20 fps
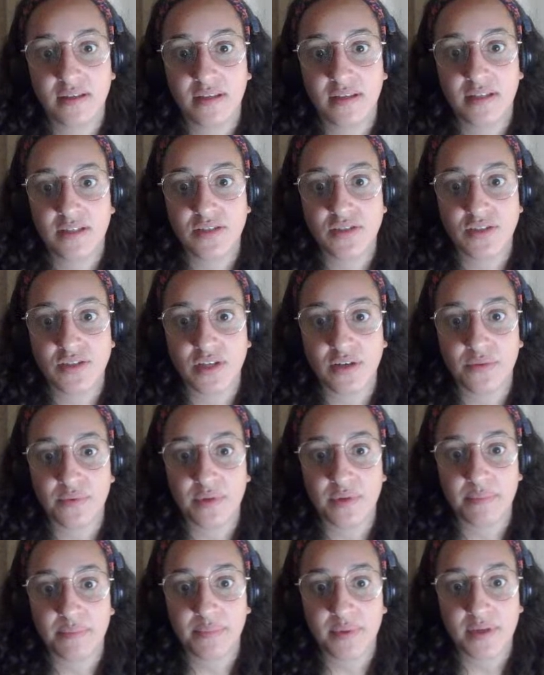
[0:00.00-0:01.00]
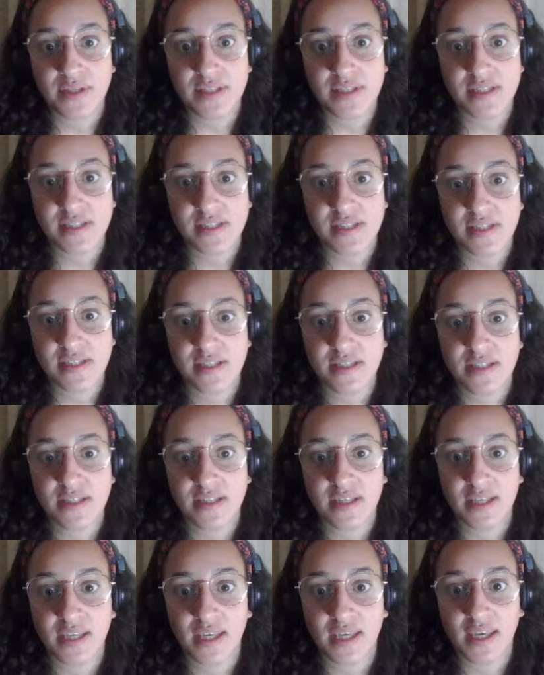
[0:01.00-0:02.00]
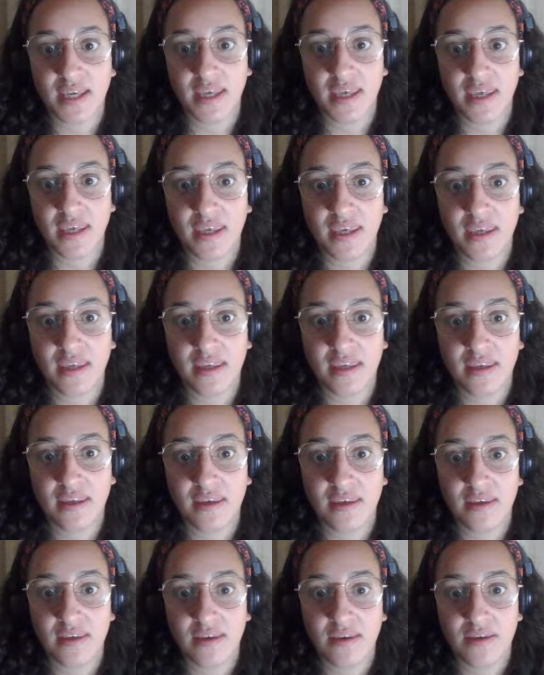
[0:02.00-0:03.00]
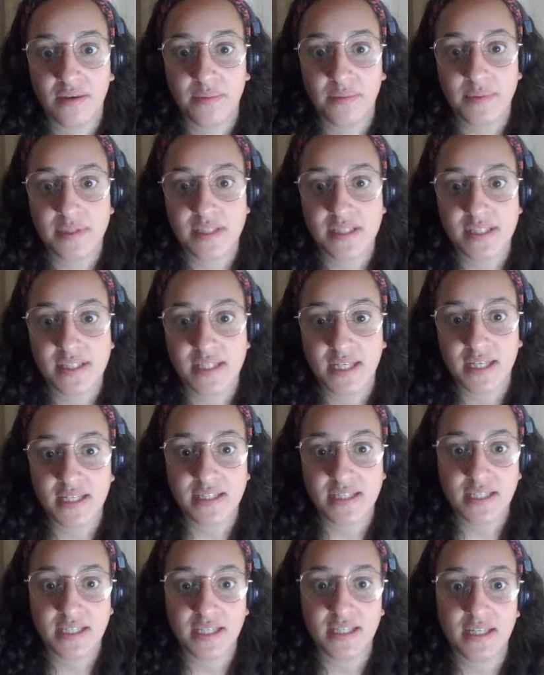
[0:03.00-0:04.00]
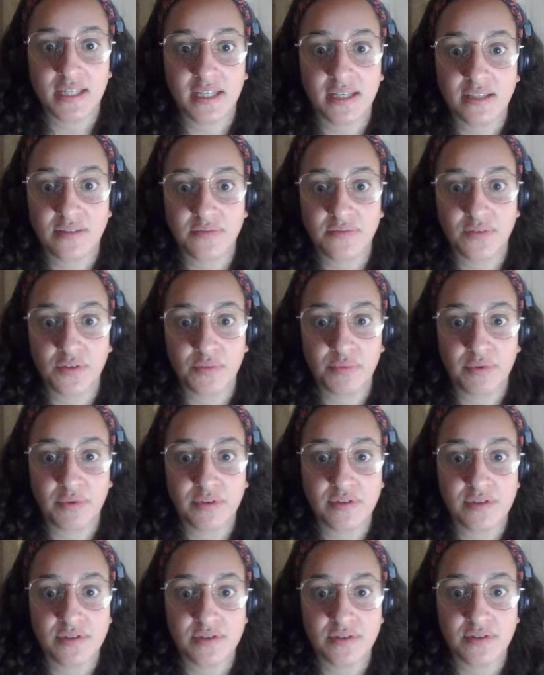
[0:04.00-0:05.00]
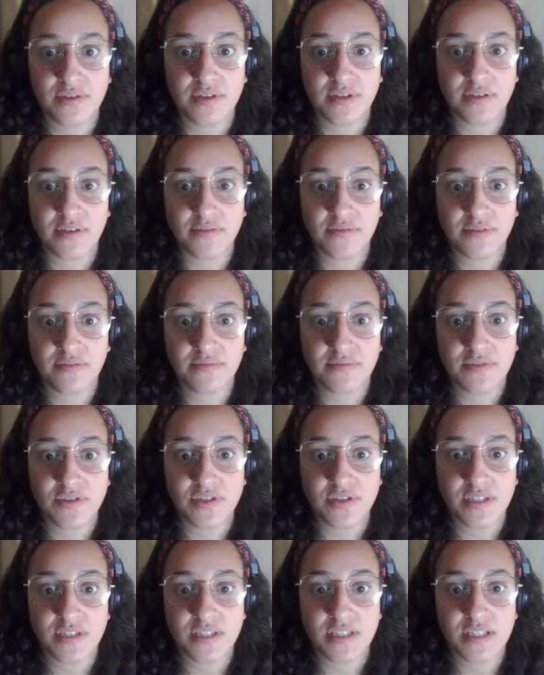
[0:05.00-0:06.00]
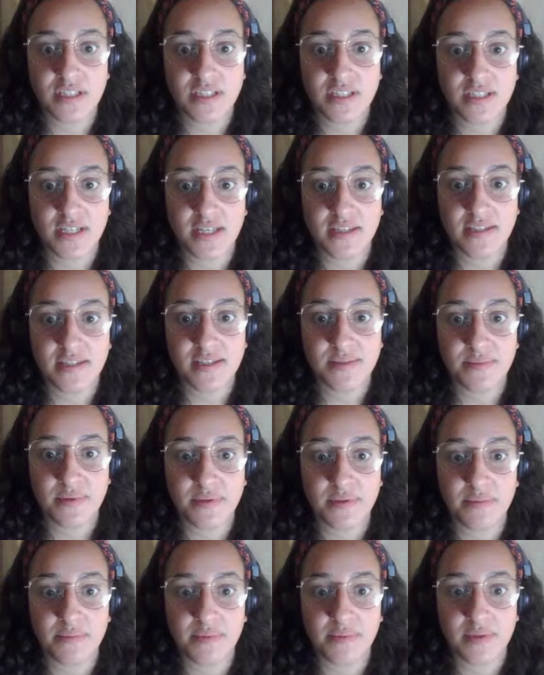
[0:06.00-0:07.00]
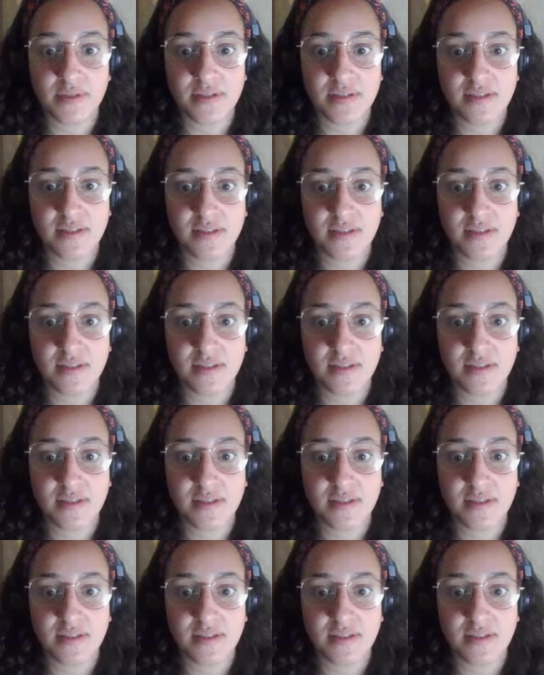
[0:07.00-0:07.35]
Share it with the boss. Okay. Today, to connect with your brand story vision, share this with the boss.